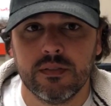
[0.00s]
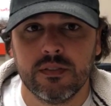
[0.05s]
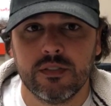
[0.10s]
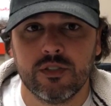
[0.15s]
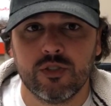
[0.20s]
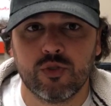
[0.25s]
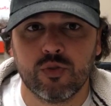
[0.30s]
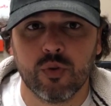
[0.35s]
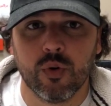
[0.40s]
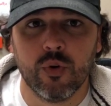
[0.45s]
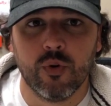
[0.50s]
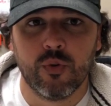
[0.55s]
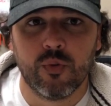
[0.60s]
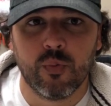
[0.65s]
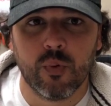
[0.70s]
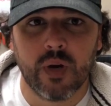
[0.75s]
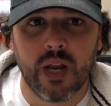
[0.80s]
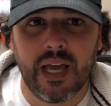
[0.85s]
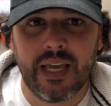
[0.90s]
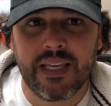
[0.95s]
It's truth.
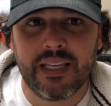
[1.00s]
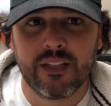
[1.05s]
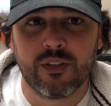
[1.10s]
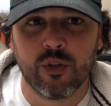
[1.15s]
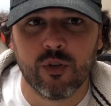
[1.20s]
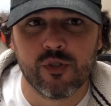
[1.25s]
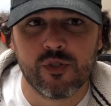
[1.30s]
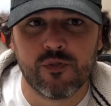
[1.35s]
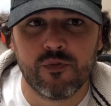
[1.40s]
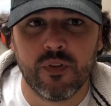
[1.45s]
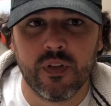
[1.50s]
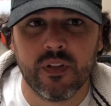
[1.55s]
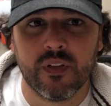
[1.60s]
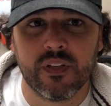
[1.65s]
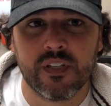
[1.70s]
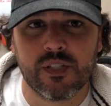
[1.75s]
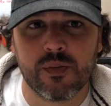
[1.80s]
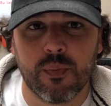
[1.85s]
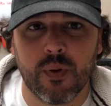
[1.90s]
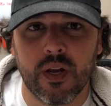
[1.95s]
When I get those
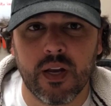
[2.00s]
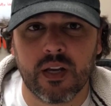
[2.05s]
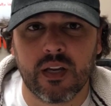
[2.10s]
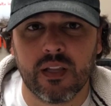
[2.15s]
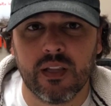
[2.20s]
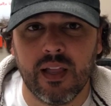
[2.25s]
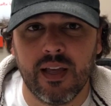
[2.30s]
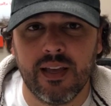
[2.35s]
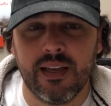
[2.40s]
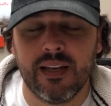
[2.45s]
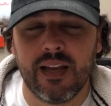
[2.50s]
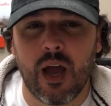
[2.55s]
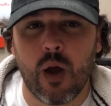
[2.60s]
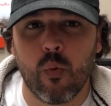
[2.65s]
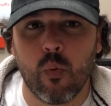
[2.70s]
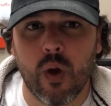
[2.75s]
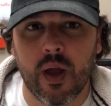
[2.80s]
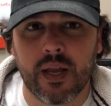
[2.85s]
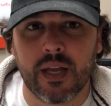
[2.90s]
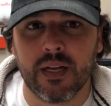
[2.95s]
feelings about a client, I
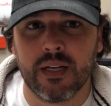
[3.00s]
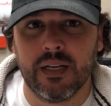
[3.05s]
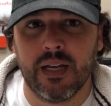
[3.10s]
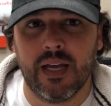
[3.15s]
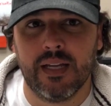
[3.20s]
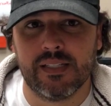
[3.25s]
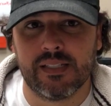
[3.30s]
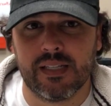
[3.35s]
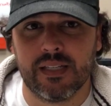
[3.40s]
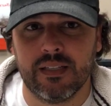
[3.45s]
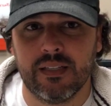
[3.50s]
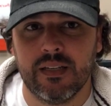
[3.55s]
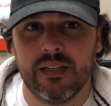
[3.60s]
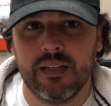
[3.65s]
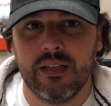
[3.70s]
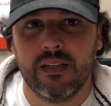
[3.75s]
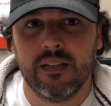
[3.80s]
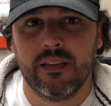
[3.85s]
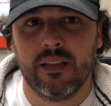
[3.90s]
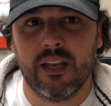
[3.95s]
recognize it.
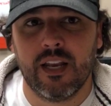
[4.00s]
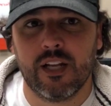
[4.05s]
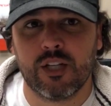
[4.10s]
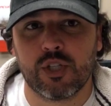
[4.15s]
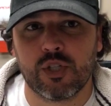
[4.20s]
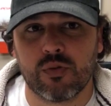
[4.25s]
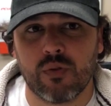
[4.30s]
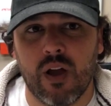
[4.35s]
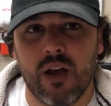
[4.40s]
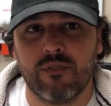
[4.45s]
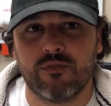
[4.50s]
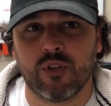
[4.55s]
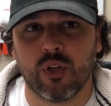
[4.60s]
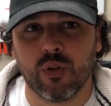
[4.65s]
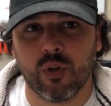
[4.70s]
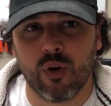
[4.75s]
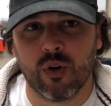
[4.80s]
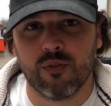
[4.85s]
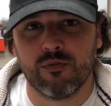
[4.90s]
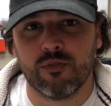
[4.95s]
Then I strive to
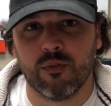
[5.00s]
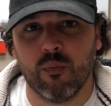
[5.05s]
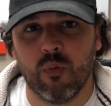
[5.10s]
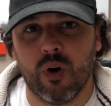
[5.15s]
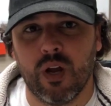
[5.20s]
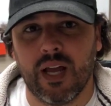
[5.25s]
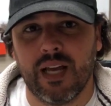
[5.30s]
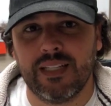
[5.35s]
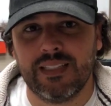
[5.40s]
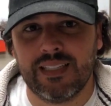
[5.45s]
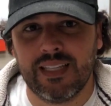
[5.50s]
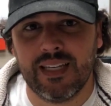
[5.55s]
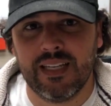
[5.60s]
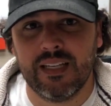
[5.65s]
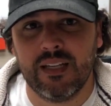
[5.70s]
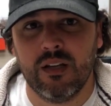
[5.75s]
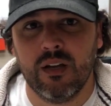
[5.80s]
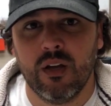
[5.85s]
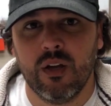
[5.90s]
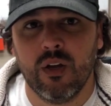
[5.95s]
learn from what I
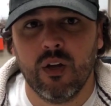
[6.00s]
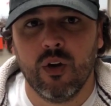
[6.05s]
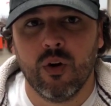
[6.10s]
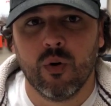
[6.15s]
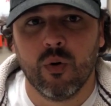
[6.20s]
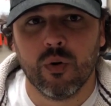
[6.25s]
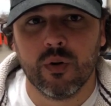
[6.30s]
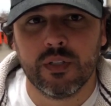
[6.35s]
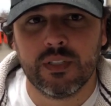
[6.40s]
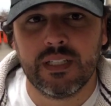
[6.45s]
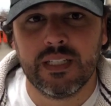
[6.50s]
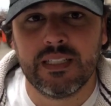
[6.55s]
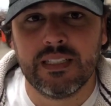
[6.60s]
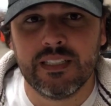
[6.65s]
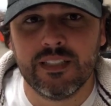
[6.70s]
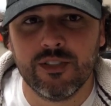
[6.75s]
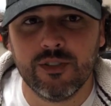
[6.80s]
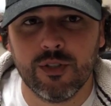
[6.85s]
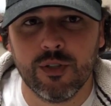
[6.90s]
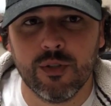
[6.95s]
did or
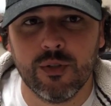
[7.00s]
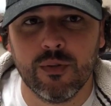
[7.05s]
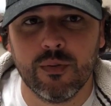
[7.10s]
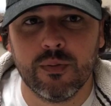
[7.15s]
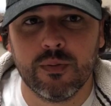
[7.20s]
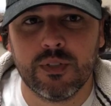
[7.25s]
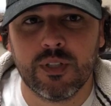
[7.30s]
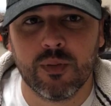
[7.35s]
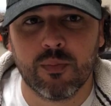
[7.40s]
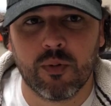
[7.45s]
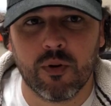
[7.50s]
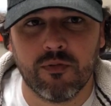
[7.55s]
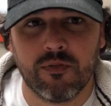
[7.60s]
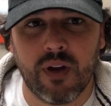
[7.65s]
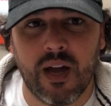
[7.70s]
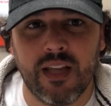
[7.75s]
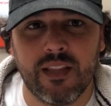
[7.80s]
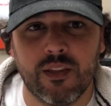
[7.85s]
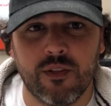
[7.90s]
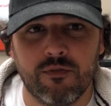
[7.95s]
didn't do to
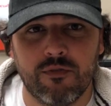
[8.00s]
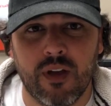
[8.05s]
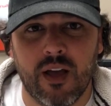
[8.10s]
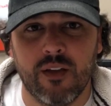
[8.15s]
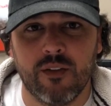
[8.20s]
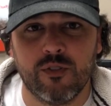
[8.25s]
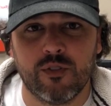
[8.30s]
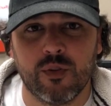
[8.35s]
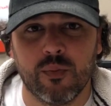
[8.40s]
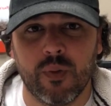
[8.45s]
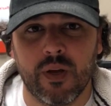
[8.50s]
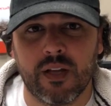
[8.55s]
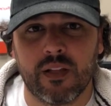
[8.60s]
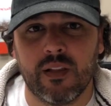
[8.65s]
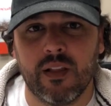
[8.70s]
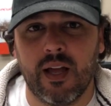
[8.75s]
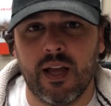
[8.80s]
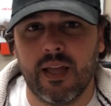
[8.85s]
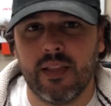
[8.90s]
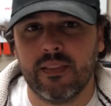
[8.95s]
provide the value to my
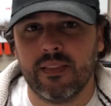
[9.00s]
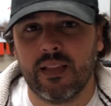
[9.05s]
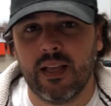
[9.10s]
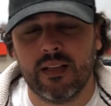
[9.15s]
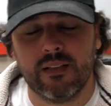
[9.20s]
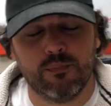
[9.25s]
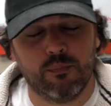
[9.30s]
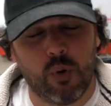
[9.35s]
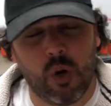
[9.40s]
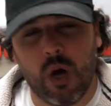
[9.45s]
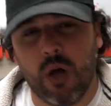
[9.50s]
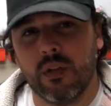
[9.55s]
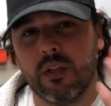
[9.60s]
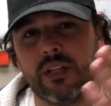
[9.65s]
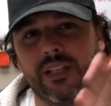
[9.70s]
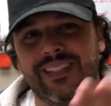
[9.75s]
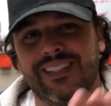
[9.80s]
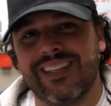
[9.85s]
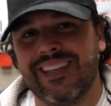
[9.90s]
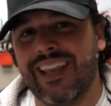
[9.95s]
client. That
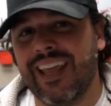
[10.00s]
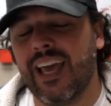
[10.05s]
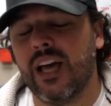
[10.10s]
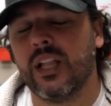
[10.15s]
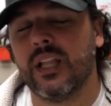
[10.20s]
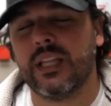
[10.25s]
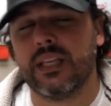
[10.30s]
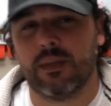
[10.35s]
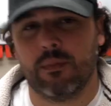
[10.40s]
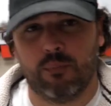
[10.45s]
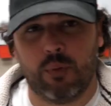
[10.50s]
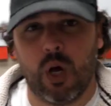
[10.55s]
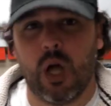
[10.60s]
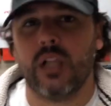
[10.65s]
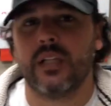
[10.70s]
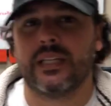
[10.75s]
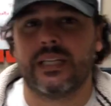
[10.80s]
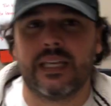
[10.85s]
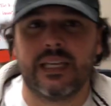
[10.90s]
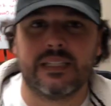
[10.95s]
Paula is nailing it.
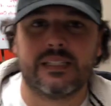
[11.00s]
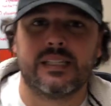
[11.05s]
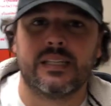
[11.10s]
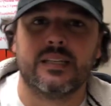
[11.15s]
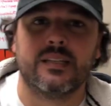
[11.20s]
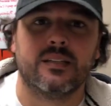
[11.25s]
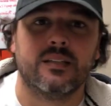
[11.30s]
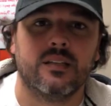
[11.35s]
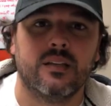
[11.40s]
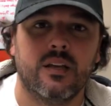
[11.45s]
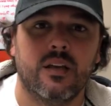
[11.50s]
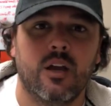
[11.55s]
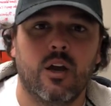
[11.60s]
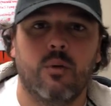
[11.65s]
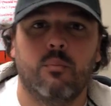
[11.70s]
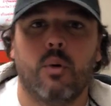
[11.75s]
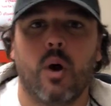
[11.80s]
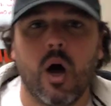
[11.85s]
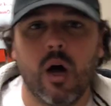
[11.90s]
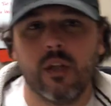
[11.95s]
Paula gets it.
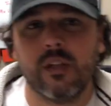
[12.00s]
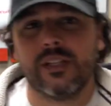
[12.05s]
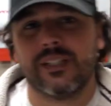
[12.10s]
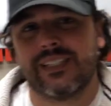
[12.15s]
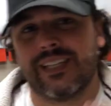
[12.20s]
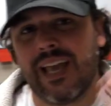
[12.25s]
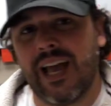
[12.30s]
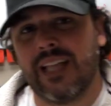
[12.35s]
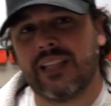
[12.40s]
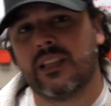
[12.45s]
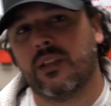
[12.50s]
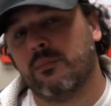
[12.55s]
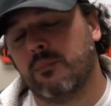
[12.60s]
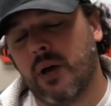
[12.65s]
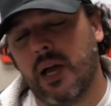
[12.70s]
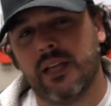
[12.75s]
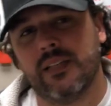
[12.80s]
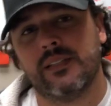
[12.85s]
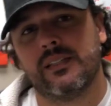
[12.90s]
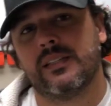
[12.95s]
Paula's got the
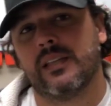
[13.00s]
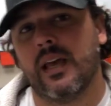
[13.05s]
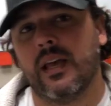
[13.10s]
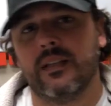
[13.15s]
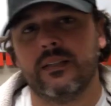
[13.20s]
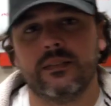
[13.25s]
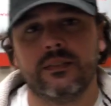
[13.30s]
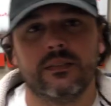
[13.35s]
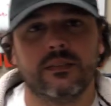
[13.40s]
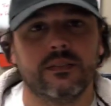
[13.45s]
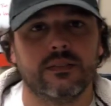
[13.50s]
mindset.